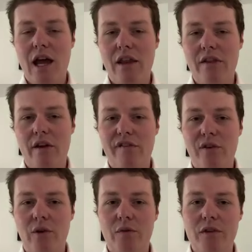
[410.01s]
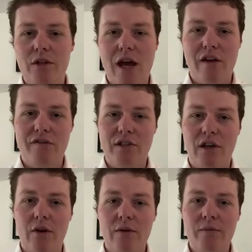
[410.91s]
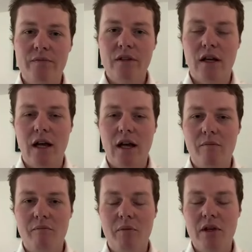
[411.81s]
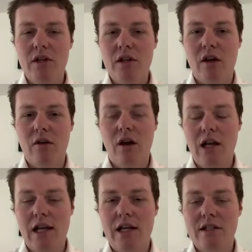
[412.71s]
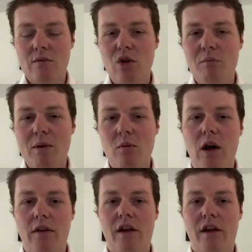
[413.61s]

And therefore, you have to go. But, you know, her legacy will be one.